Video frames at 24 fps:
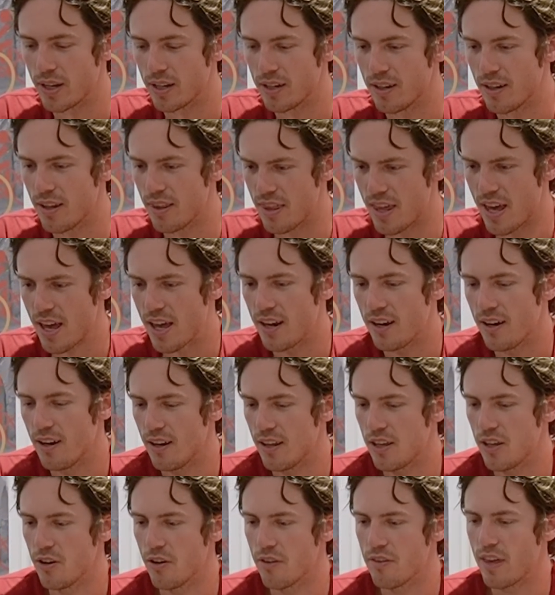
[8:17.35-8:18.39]
And then,
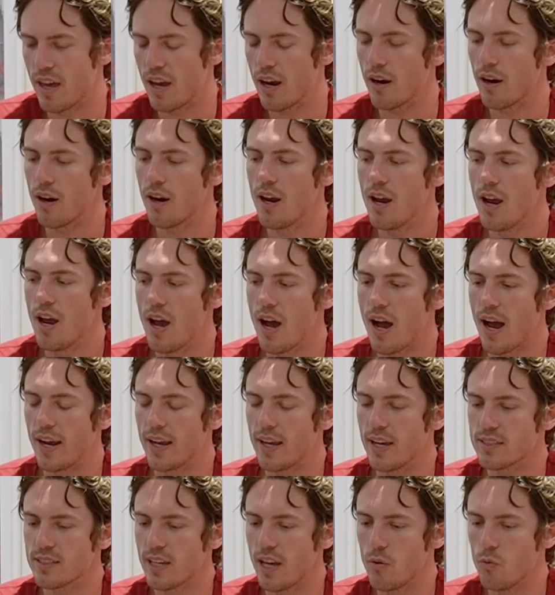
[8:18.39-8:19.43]
you know, there I
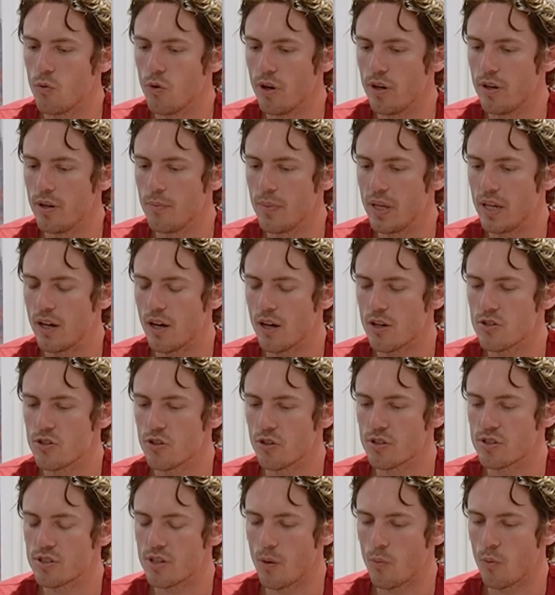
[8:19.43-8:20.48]
guess I would because
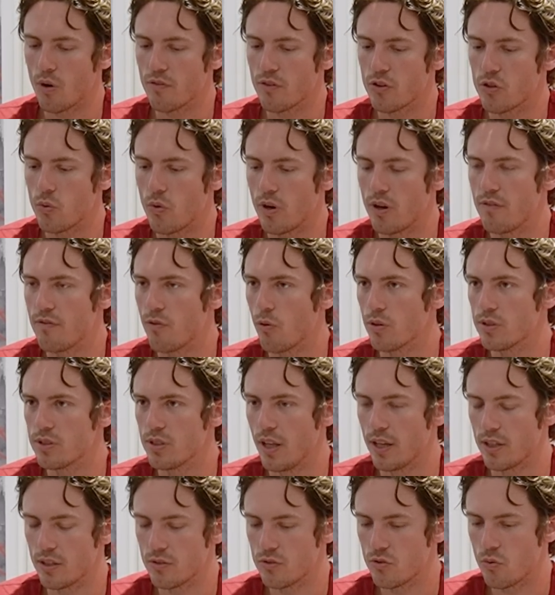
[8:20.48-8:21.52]
you're somewhere for 24
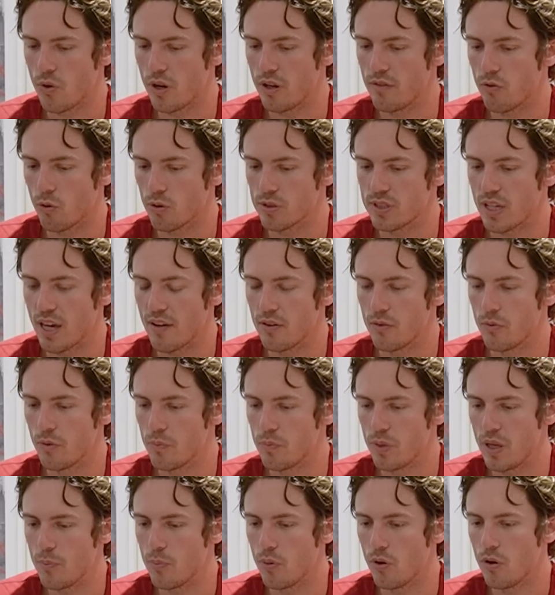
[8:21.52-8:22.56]
like 24/7
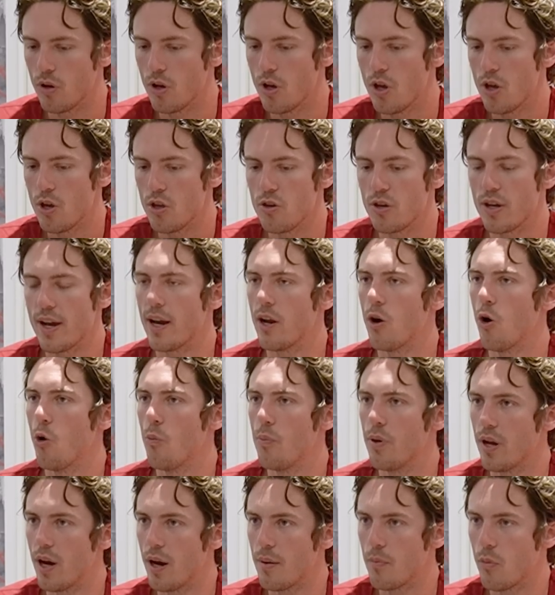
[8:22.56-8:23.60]
with people, you kind of
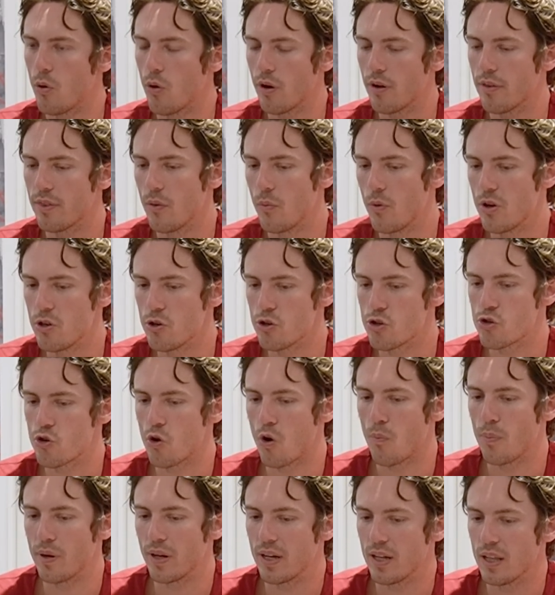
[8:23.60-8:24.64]
open up more than when you
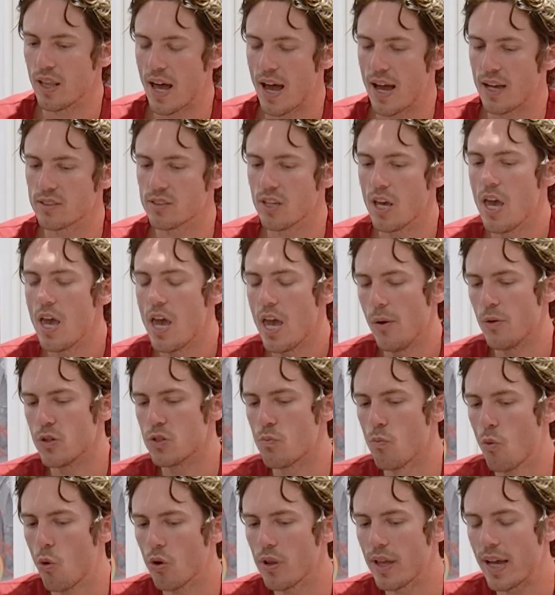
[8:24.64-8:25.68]
show up at class. It was
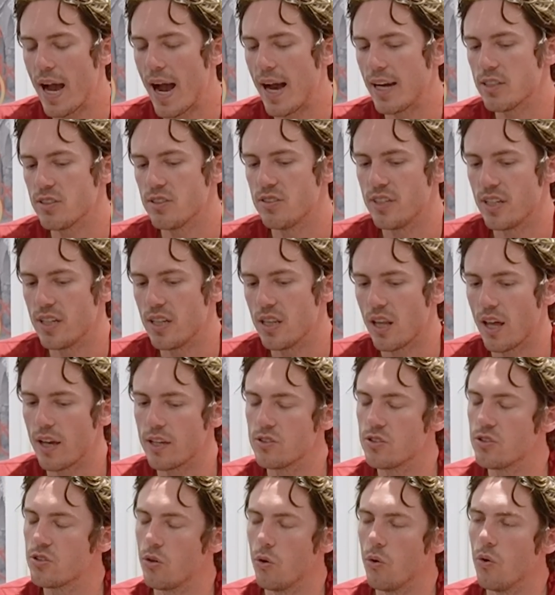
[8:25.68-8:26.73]
more like I just didn't like
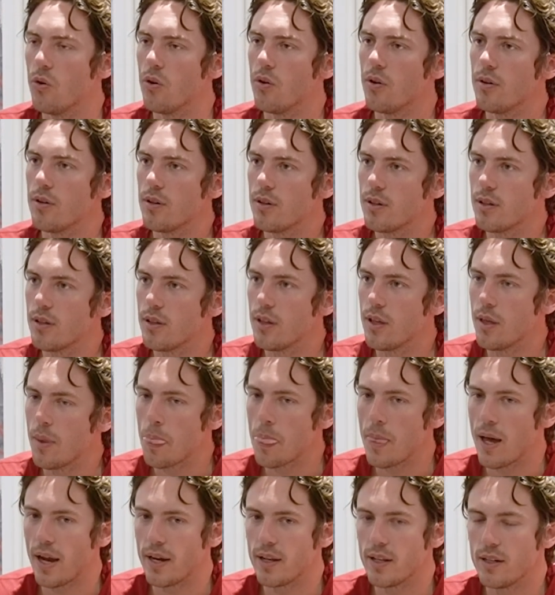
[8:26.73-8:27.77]
school. Mm.
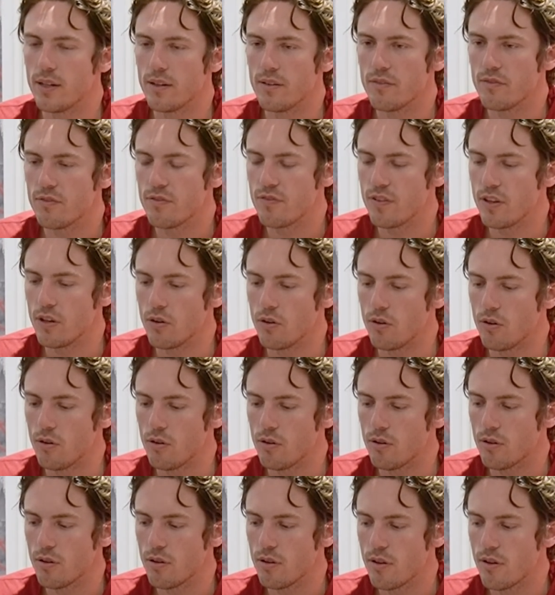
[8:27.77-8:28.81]
I didn't
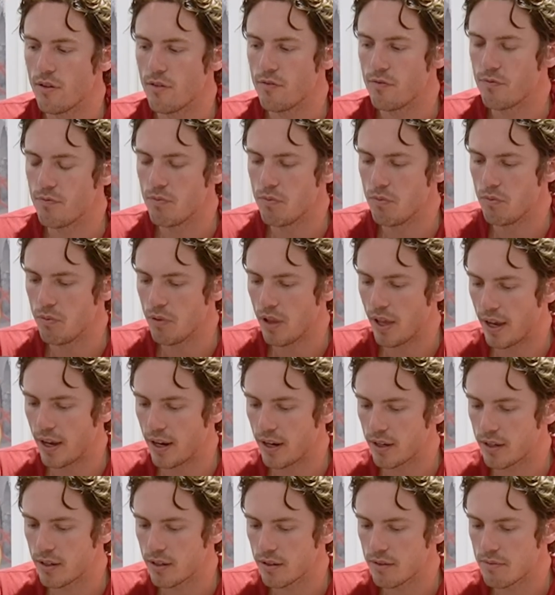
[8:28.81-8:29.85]
feel
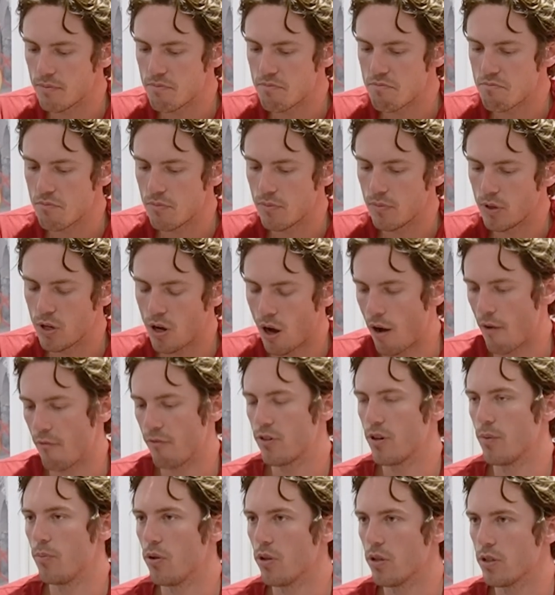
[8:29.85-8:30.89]
like
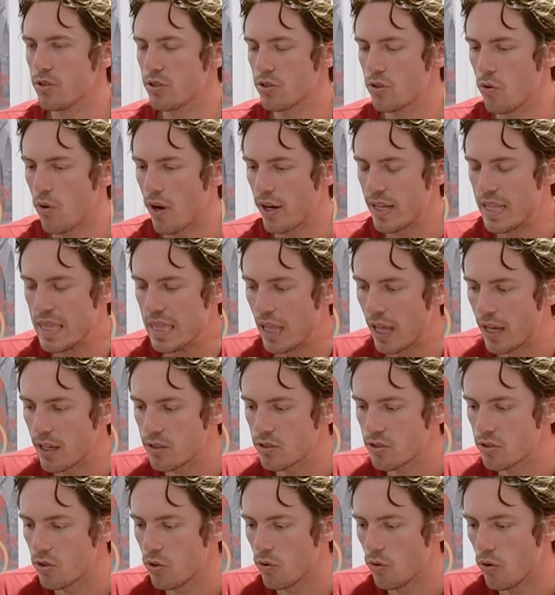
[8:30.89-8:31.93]
comfortable in school. I didn't like
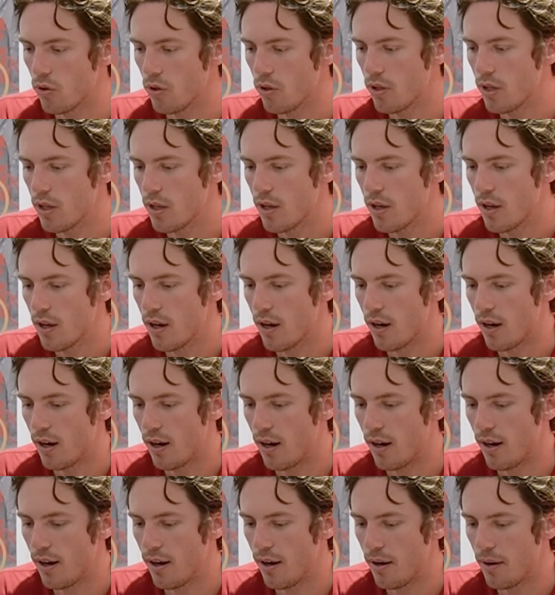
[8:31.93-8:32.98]
school.
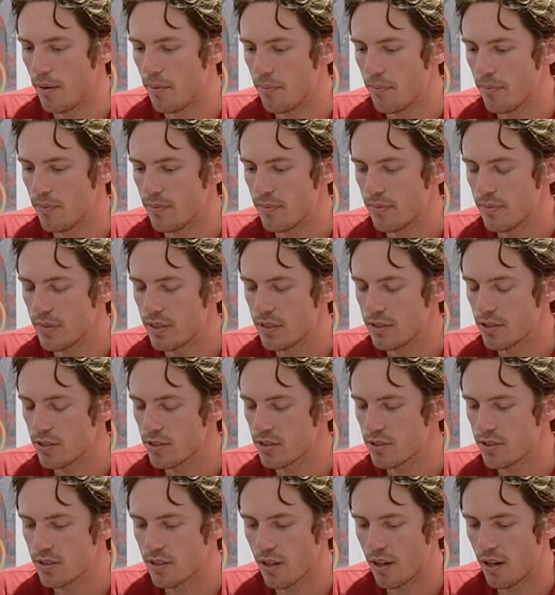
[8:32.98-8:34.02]
Um,
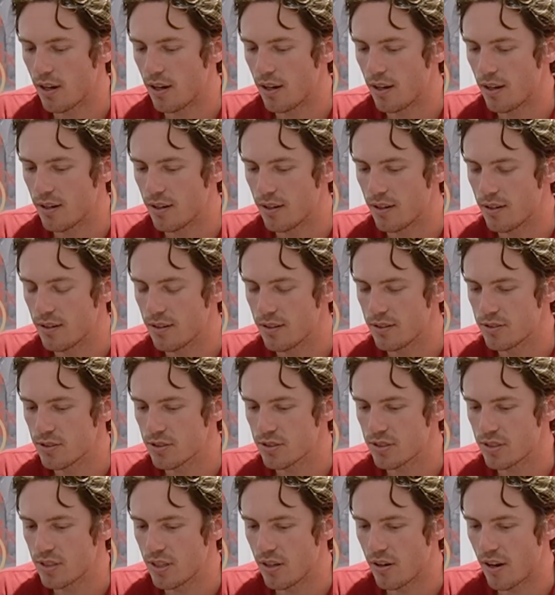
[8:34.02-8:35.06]
just uh,
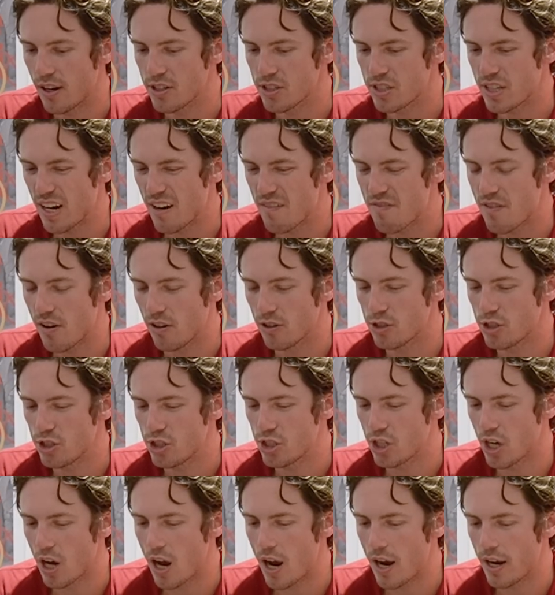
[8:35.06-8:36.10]
just you know, I just kind of felt
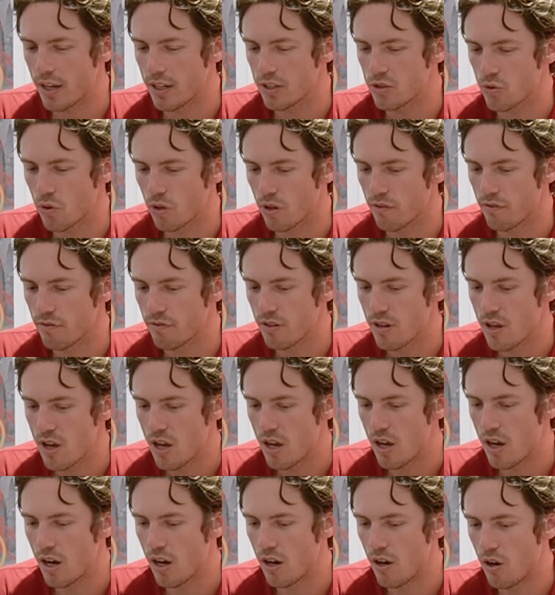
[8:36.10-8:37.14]
shy and sort of
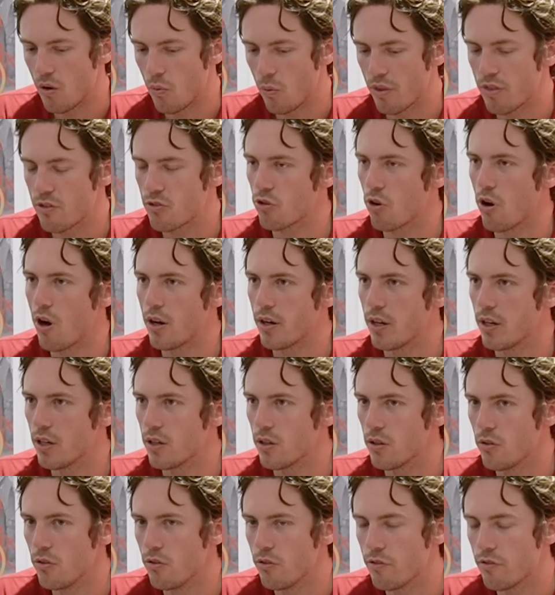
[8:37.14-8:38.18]
withdrawn and
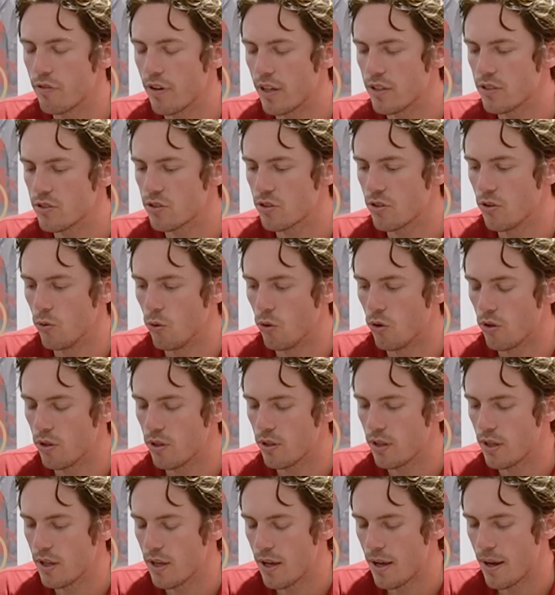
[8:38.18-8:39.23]
aloof at school.